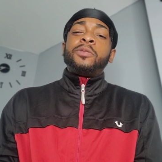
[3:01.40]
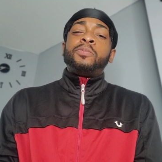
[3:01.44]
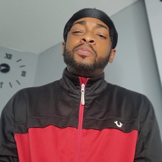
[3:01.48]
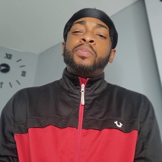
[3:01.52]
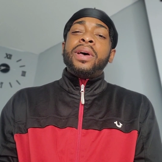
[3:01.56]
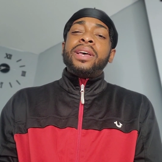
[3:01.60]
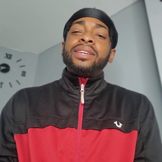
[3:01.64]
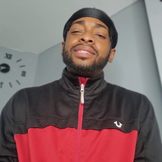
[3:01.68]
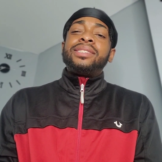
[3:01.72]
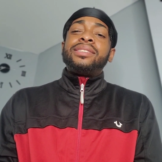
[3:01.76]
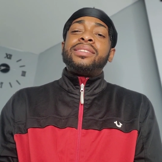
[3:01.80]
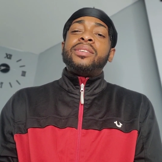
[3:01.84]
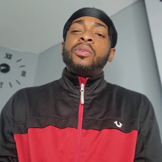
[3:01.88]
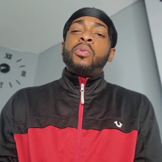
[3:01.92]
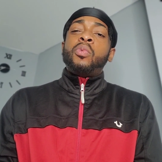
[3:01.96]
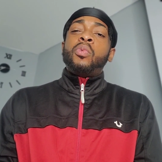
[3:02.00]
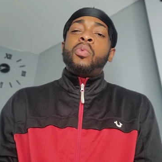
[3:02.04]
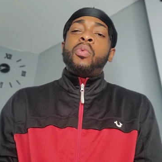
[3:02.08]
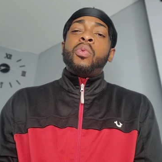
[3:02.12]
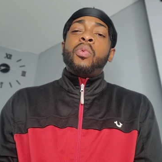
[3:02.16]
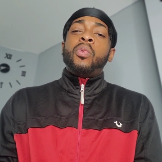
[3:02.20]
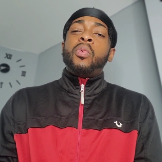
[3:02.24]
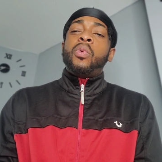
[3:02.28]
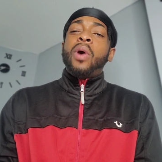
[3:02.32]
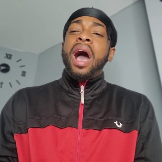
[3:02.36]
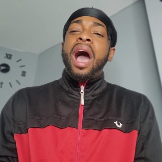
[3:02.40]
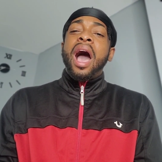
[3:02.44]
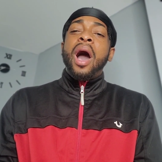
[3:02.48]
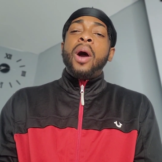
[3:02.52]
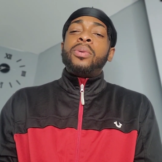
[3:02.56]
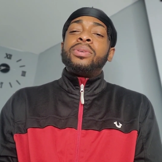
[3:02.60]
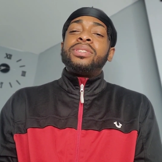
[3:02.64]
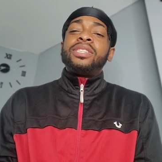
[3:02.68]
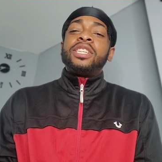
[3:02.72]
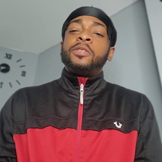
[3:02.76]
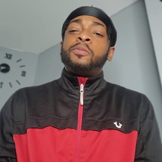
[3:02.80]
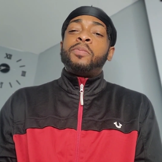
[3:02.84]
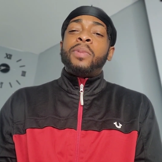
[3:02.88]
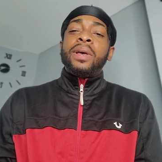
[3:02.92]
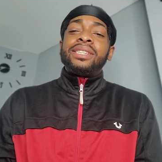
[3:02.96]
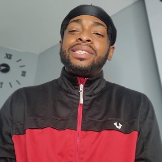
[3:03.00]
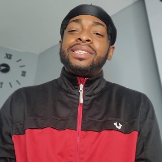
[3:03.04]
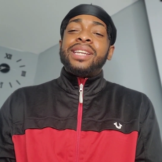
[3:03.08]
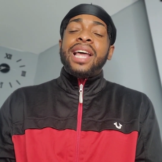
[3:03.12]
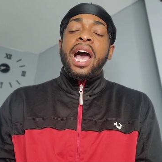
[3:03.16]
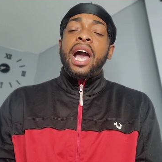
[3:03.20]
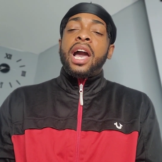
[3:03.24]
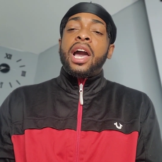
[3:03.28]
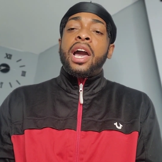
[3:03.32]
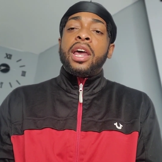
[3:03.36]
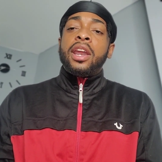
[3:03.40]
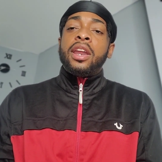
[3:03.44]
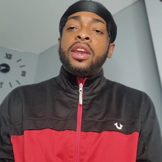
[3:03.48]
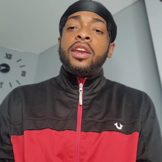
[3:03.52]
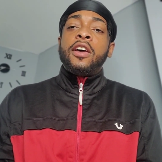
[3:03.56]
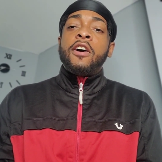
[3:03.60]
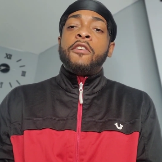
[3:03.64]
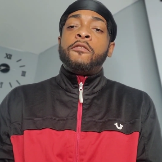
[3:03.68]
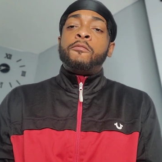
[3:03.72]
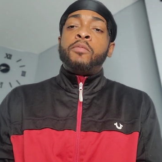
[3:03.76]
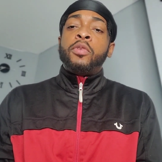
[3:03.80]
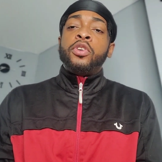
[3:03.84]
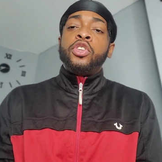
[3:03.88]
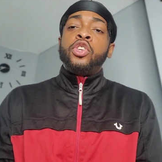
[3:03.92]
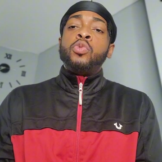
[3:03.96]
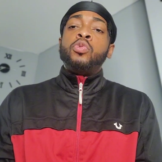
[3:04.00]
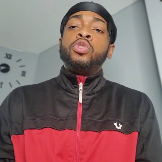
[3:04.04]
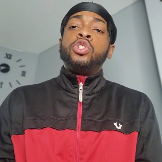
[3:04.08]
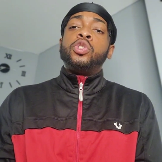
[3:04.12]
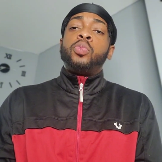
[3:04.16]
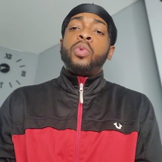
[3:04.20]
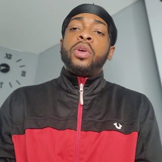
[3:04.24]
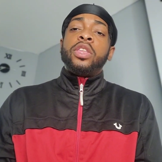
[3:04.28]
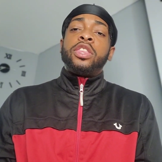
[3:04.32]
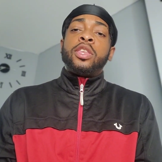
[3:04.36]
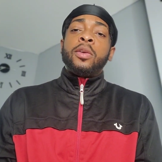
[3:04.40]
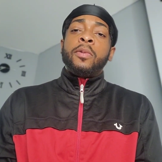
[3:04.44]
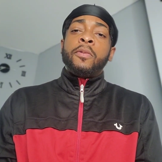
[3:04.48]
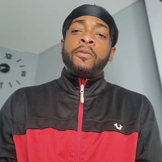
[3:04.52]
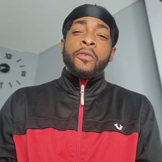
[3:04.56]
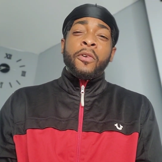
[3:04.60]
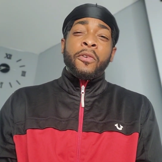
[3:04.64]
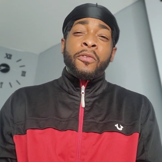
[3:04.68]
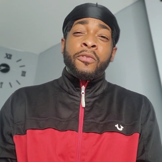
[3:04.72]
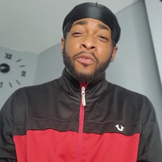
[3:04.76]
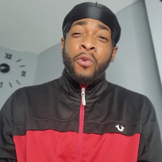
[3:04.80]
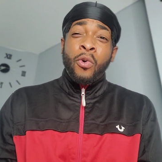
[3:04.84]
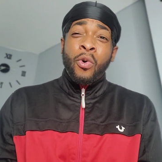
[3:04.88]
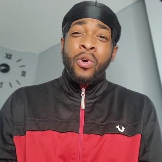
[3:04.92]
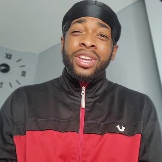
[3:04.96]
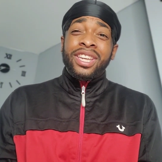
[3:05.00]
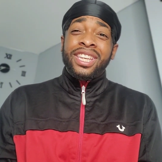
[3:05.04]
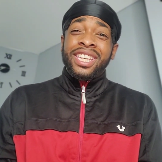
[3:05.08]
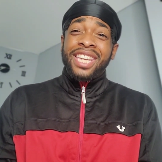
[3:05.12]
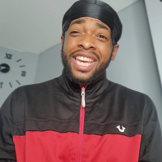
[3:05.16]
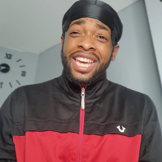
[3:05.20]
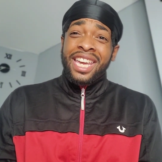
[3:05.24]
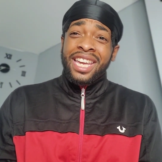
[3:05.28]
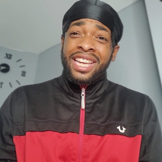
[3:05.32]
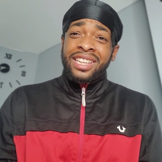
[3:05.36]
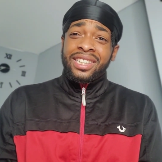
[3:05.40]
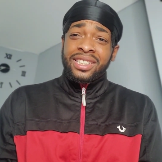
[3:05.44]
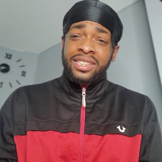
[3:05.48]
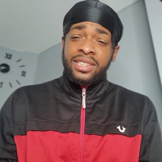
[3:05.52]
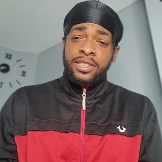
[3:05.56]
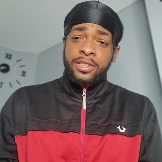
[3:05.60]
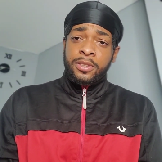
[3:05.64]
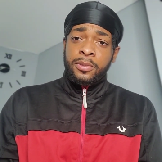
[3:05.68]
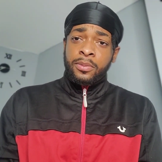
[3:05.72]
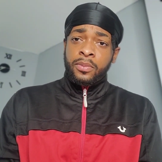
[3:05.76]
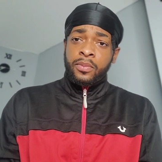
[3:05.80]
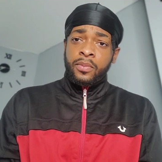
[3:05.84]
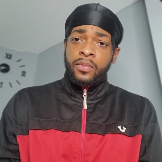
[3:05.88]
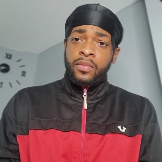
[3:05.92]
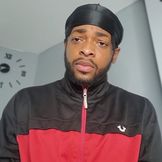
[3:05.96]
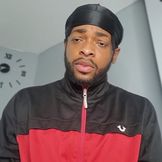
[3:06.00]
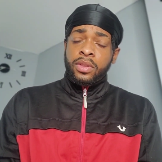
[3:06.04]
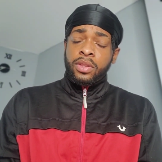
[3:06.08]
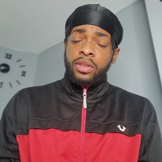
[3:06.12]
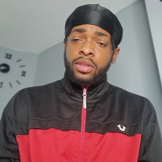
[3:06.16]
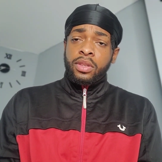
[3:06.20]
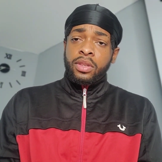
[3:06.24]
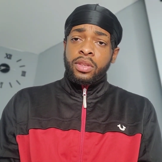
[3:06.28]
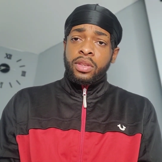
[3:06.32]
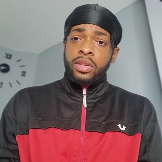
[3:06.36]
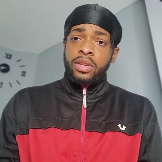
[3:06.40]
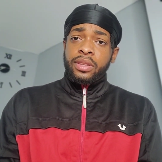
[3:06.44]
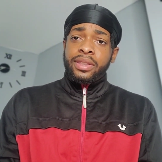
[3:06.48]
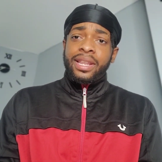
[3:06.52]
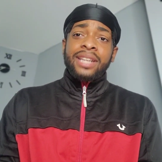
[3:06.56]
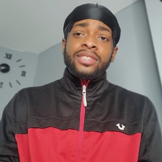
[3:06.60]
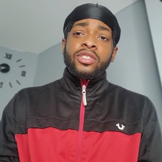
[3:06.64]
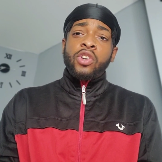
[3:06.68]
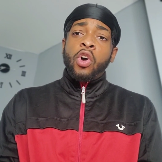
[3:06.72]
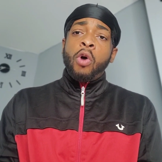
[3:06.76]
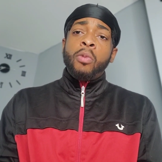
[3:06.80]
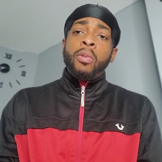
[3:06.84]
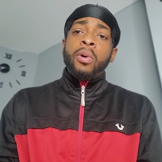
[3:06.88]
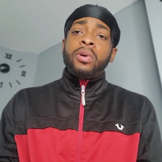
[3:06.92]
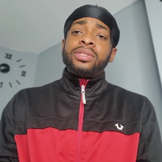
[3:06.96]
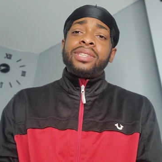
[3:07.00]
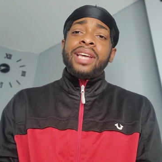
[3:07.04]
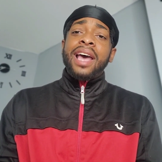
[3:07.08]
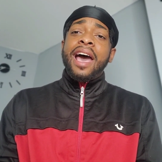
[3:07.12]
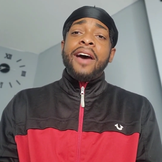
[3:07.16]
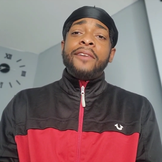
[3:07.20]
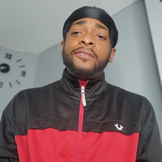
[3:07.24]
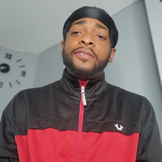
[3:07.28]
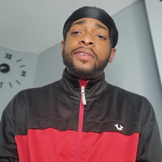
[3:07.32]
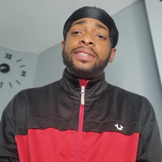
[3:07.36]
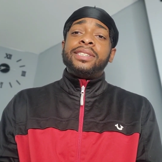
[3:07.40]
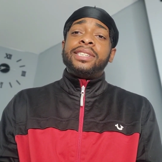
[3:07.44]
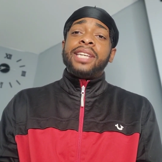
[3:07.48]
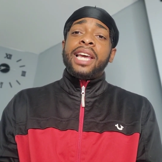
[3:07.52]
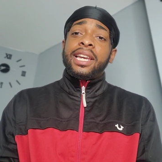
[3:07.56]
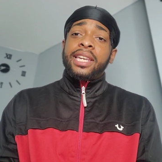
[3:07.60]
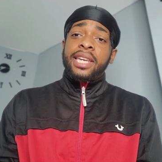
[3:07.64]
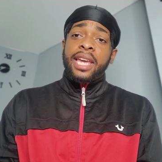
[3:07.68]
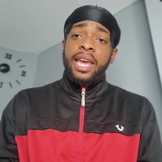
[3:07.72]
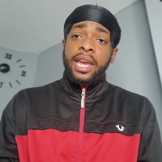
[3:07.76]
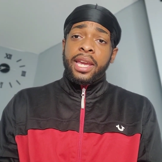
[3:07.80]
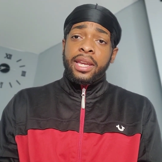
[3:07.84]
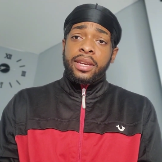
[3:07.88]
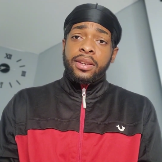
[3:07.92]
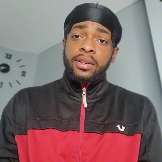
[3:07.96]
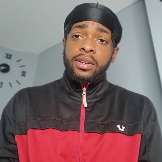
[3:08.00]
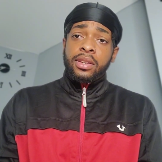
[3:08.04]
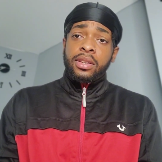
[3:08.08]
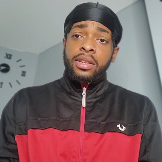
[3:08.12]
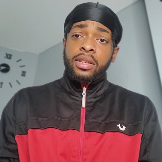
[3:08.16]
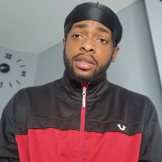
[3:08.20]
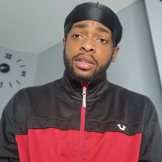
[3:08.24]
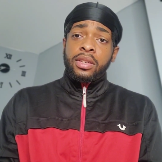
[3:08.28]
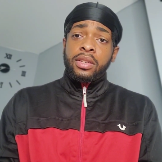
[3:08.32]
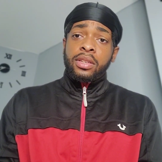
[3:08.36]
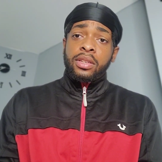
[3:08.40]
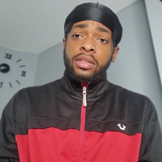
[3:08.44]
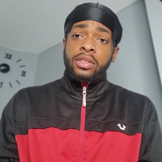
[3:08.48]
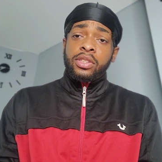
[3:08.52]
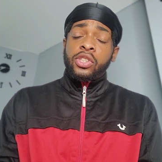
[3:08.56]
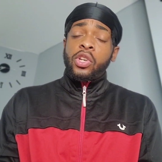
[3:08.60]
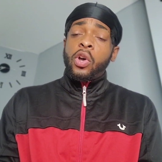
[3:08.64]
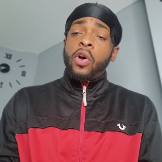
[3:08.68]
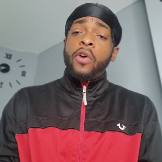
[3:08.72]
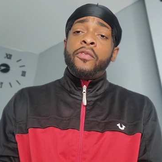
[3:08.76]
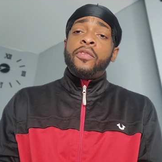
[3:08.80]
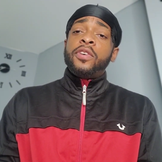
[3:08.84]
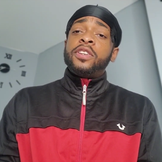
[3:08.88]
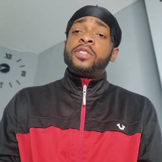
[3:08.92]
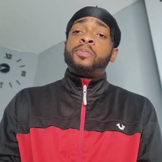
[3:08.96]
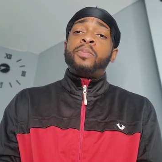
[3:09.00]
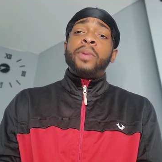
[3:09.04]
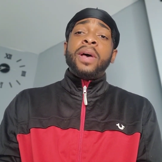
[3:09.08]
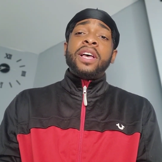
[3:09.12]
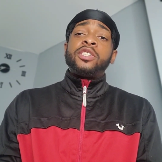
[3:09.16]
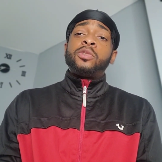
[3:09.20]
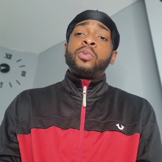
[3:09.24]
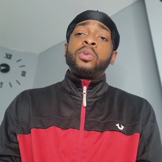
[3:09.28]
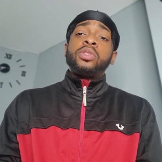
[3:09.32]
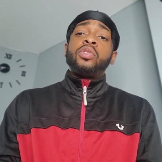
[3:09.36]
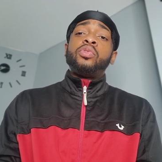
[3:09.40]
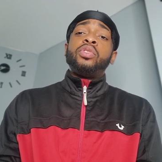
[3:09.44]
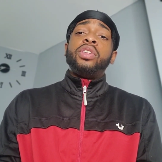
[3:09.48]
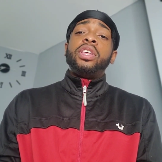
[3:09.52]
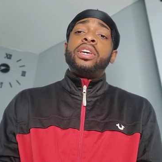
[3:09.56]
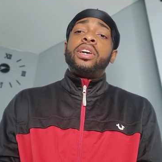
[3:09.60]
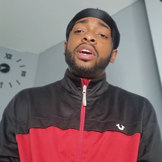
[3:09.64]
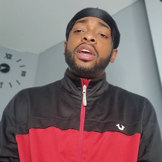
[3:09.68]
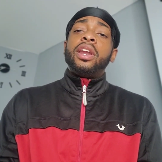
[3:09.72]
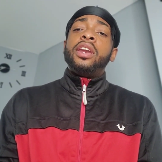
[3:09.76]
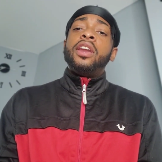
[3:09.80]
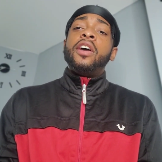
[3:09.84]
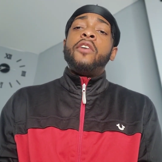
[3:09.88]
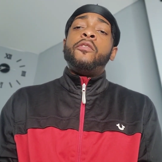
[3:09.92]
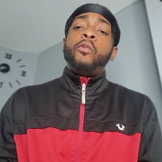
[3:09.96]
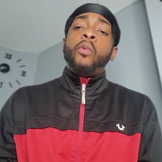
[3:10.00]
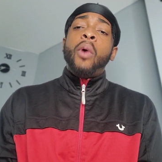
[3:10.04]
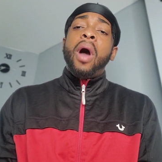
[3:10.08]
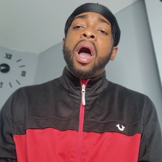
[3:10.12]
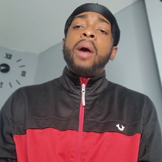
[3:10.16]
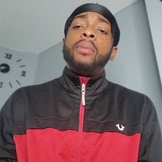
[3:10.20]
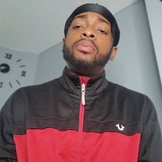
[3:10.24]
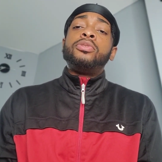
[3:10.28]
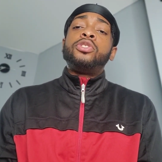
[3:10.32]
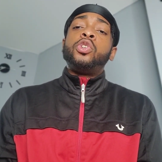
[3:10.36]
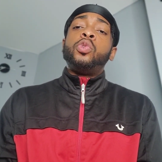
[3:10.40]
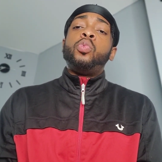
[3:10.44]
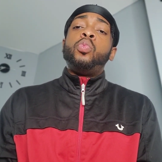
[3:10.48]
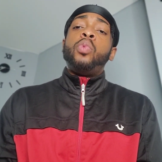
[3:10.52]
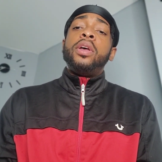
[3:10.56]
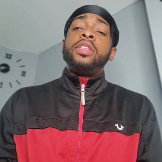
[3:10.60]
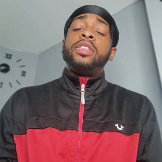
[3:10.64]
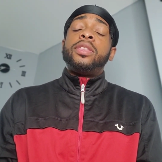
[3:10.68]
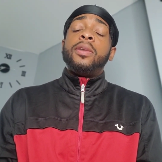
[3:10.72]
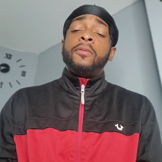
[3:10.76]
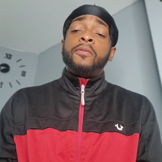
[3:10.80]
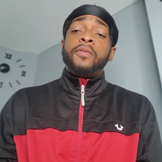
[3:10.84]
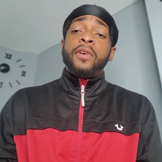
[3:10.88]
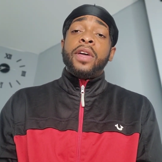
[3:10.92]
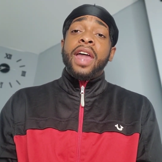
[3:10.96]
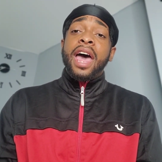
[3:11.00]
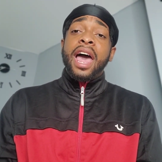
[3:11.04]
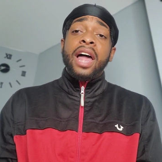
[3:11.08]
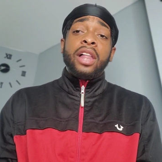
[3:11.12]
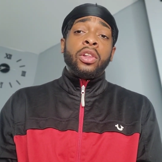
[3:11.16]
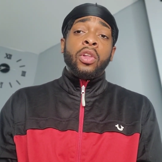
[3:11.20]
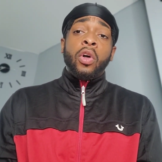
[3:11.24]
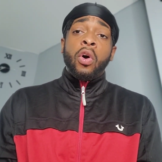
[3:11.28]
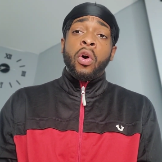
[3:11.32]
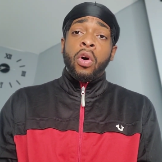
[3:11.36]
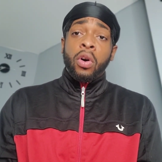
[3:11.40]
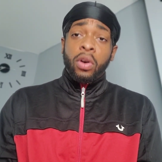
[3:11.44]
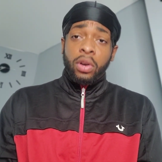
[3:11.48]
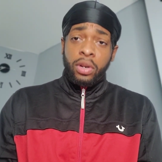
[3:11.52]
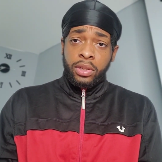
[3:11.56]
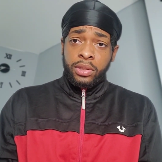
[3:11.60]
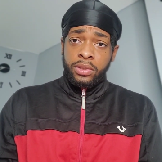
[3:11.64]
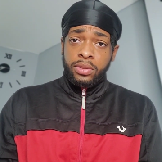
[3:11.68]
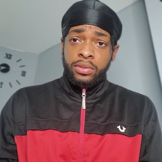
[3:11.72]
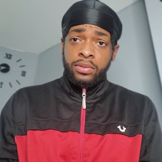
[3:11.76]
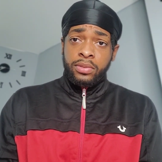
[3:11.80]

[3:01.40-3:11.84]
best not good enough, but you was with him for 4 years? That's almost half a decade. So if his best wasn't really good enough, why was you with him for that long?